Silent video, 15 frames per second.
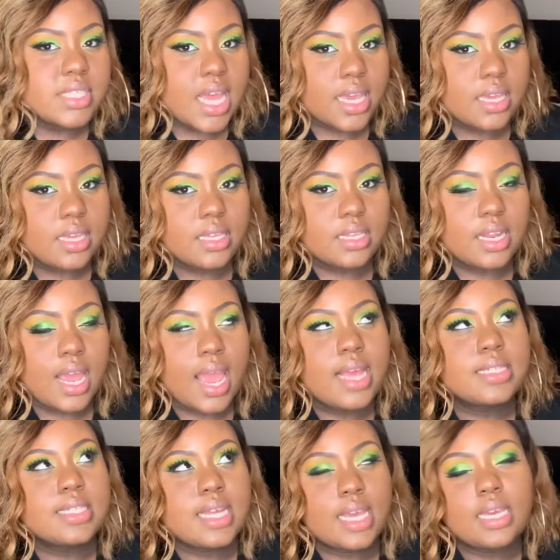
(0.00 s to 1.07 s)
taken,
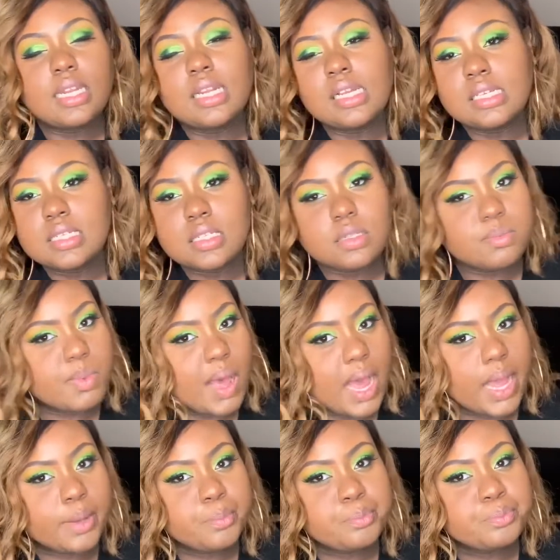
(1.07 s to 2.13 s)
has taken his
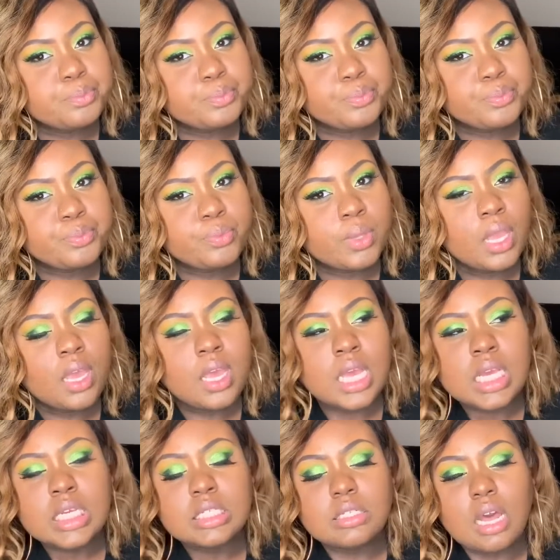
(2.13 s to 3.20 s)
spot.
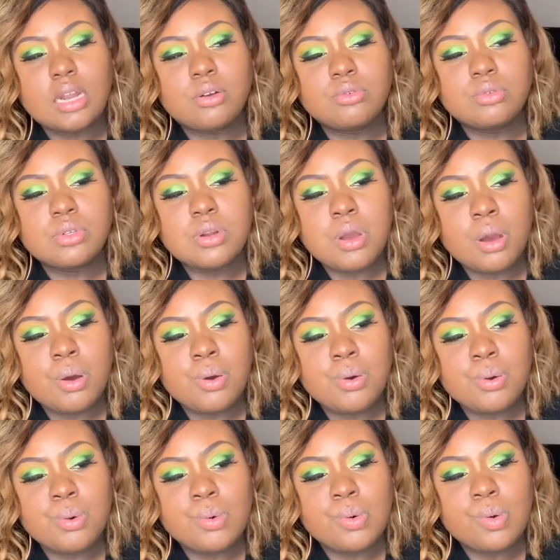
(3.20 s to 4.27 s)
So I don't
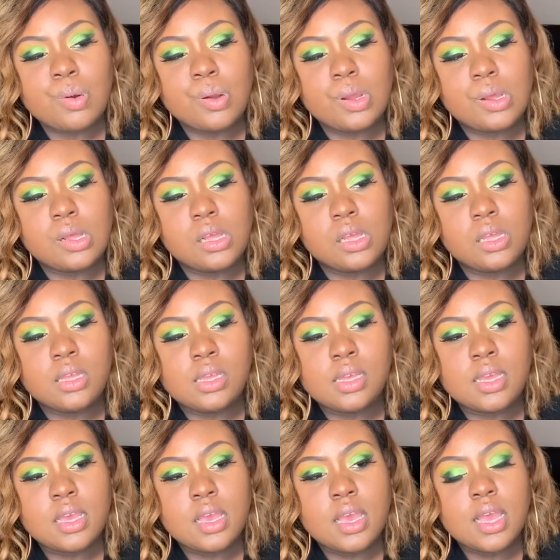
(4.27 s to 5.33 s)
know
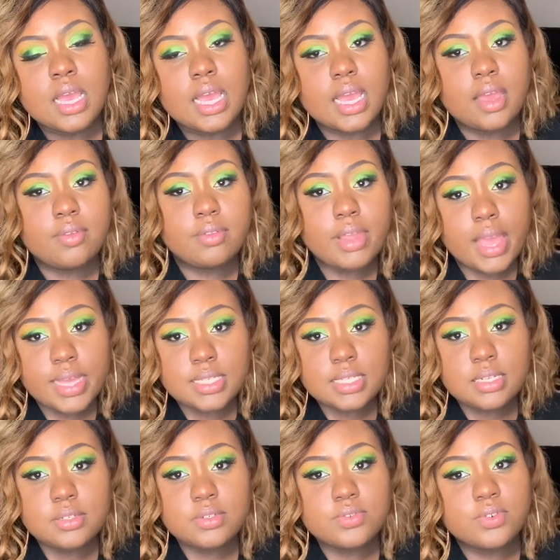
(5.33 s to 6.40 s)
if that
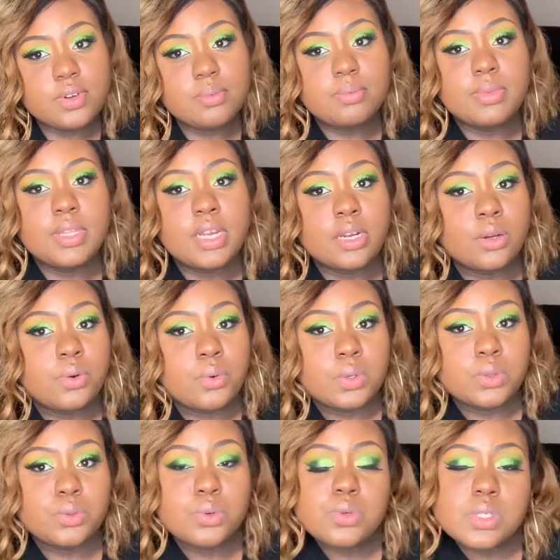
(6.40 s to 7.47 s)
stems from they're
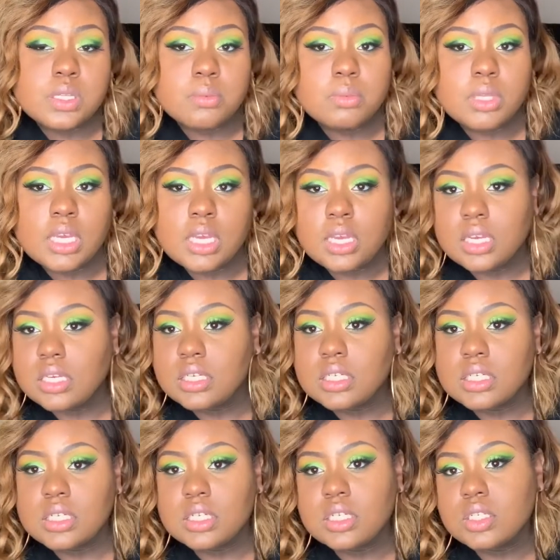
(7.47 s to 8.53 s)
going through some
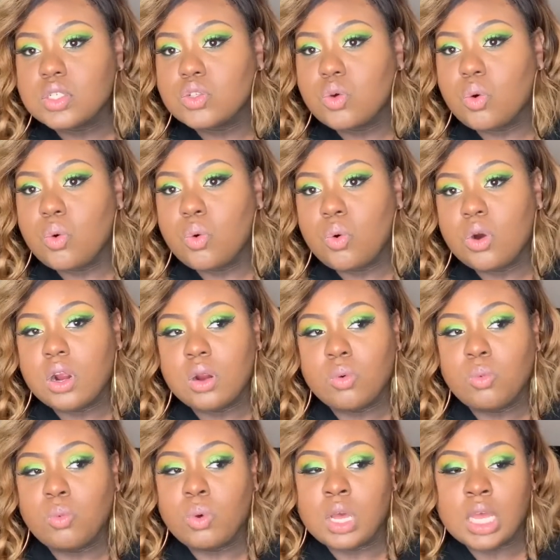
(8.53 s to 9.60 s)
things or
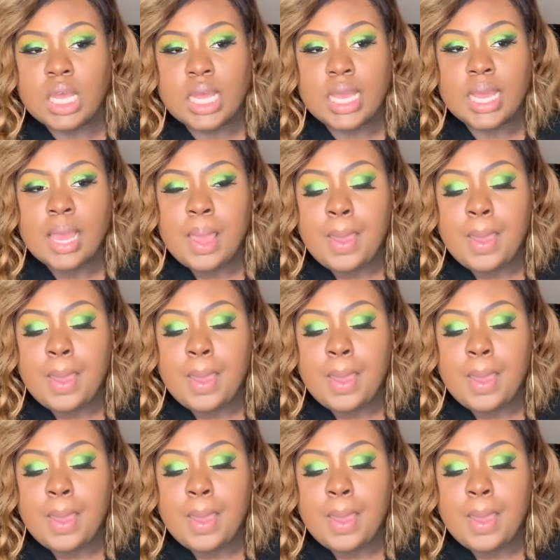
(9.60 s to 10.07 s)
what.